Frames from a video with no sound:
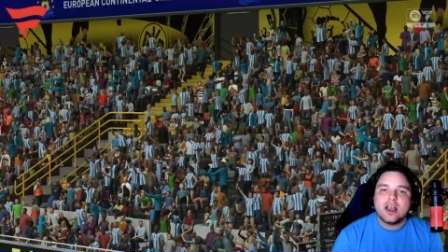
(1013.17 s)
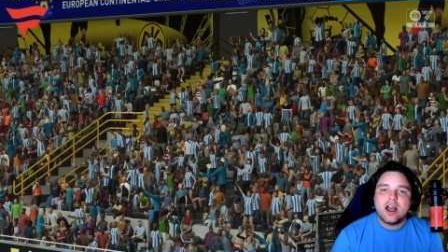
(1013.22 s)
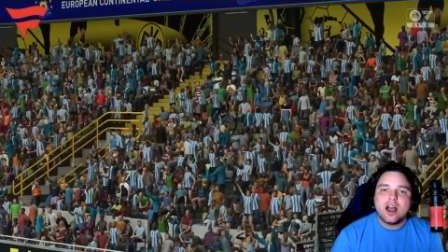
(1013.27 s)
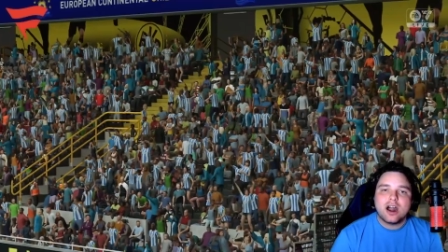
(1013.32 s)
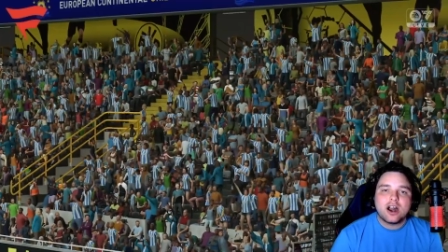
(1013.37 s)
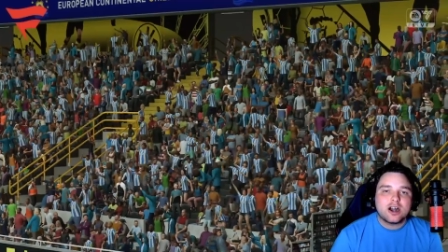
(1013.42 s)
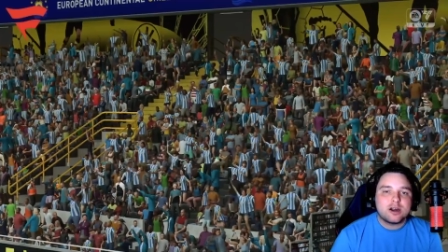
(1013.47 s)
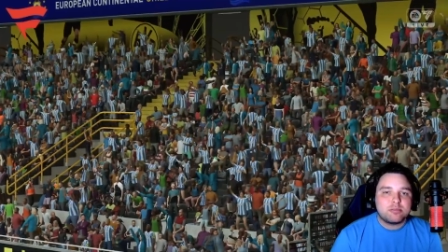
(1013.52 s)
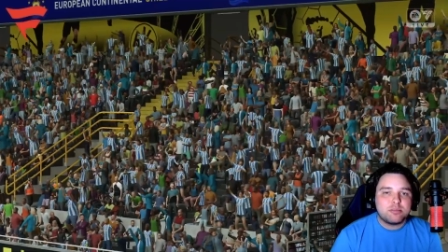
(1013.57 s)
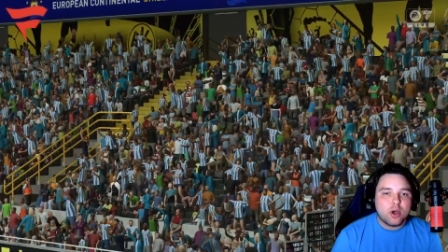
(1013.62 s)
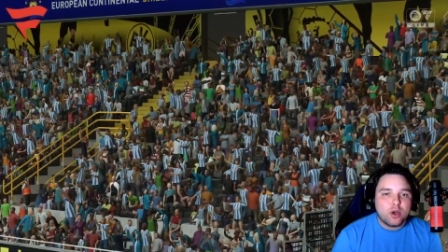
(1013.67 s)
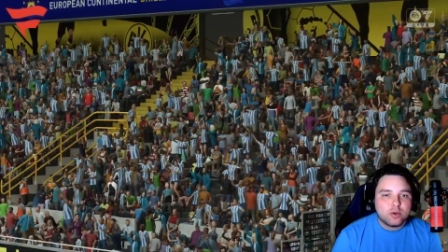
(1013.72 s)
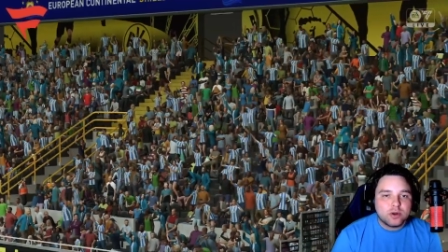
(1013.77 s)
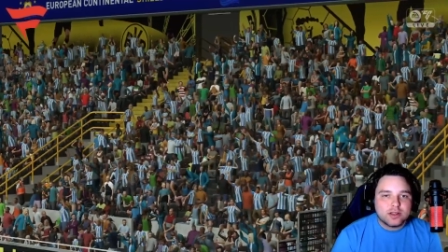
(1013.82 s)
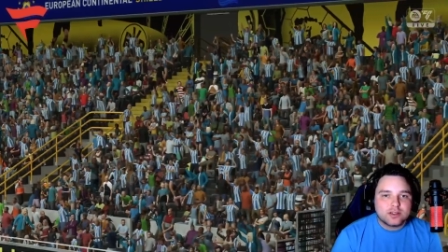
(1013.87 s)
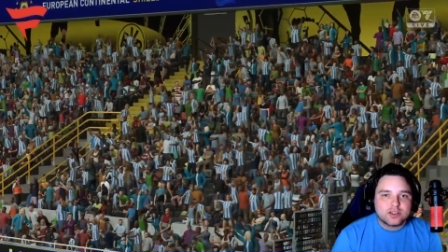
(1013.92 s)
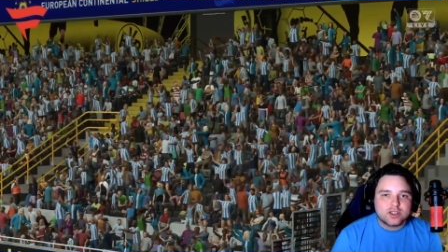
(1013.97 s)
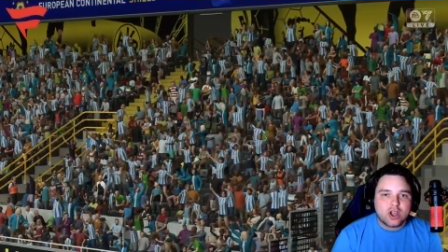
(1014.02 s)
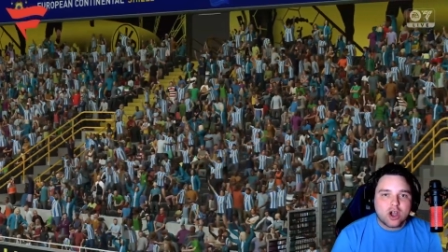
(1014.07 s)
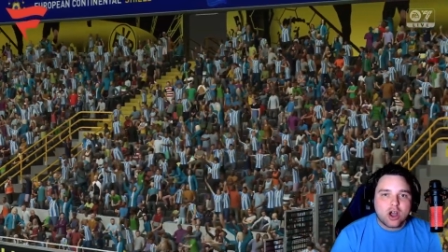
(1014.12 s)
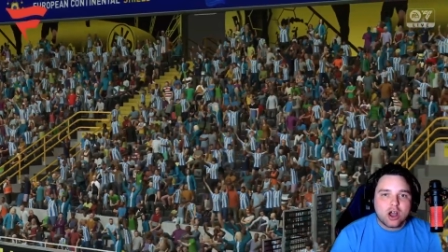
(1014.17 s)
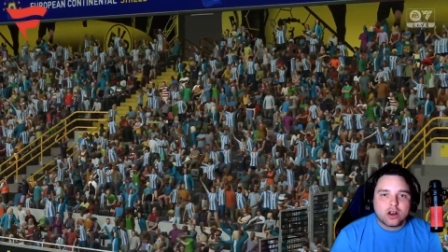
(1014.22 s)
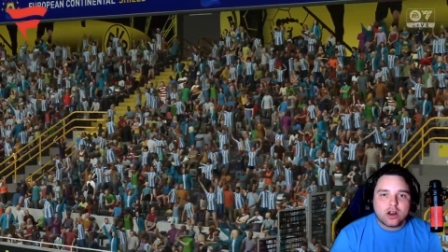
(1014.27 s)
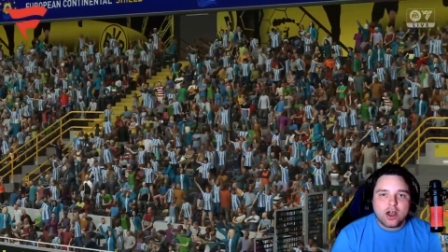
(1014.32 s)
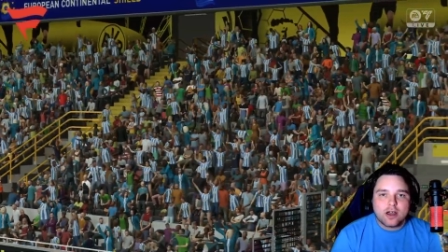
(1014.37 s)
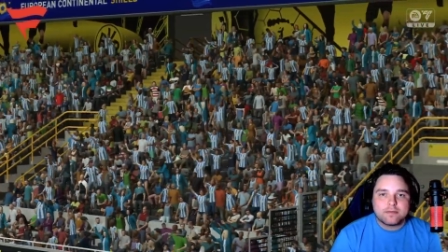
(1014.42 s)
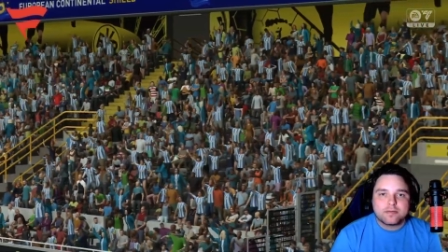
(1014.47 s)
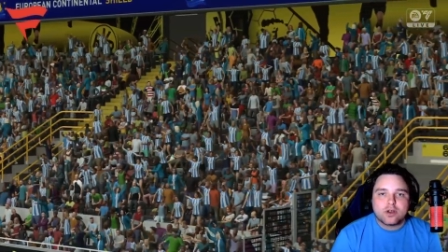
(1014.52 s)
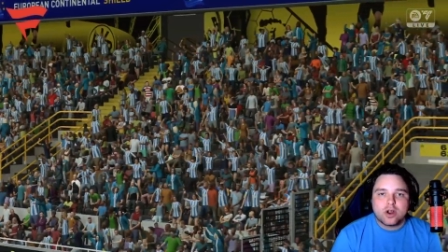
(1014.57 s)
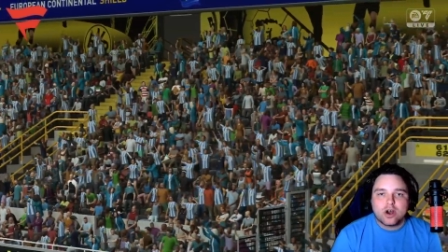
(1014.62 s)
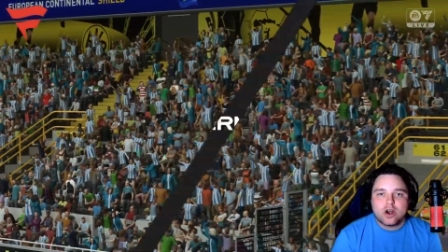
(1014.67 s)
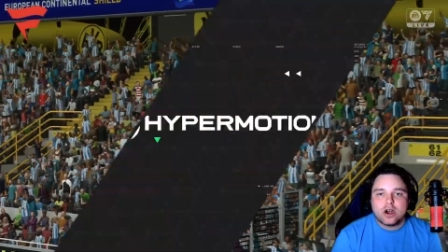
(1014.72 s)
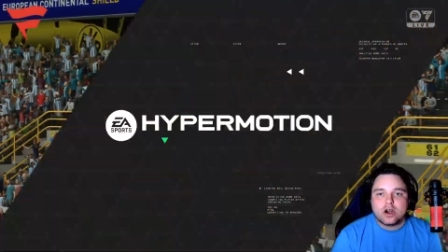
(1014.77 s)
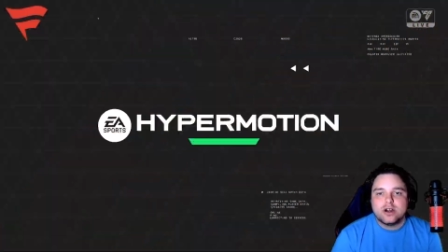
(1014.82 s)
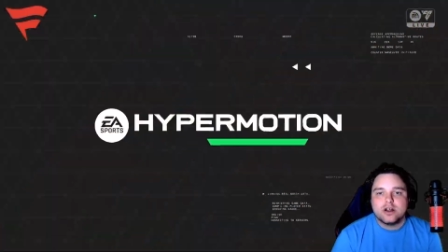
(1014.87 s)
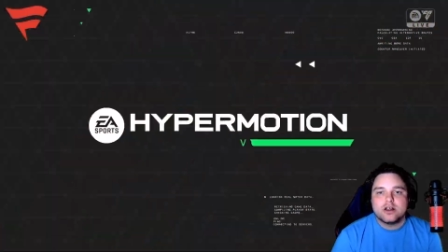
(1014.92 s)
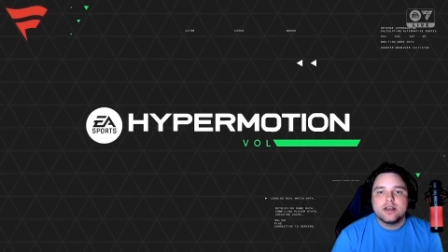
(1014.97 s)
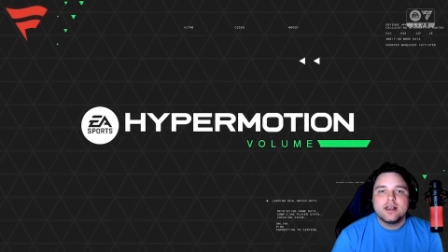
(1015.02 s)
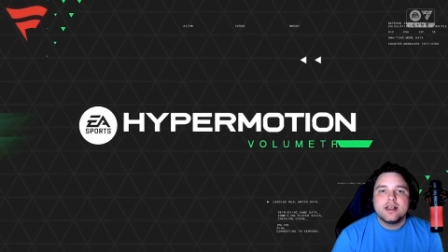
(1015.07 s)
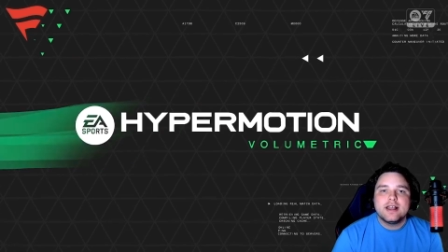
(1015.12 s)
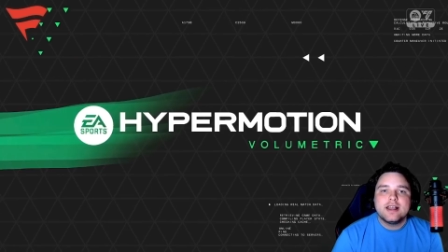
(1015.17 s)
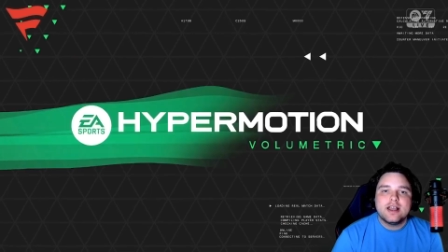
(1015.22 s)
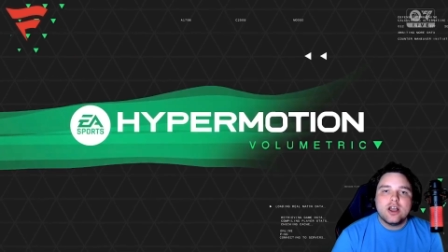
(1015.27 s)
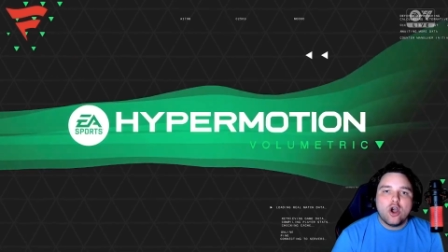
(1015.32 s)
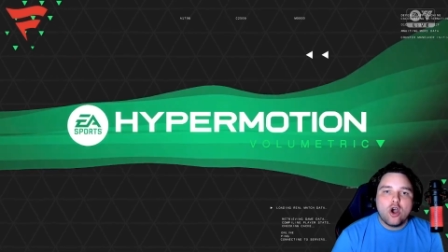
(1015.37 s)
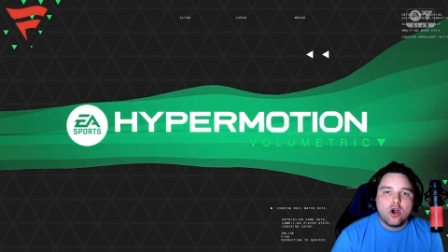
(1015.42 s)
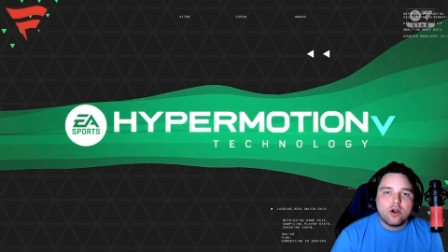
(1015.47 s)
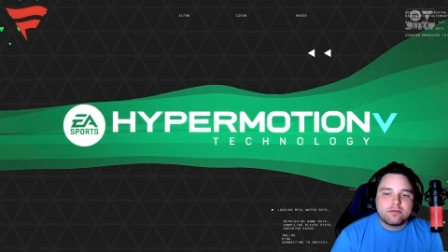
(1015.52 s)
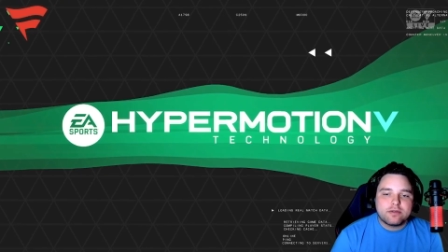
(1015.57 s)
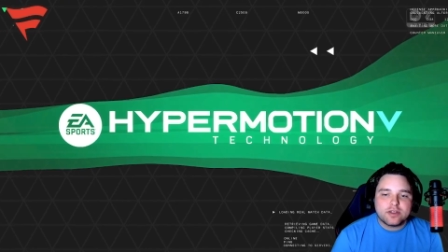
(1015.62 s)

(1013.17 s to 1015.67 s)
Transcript: Our opponent's caught off guard over the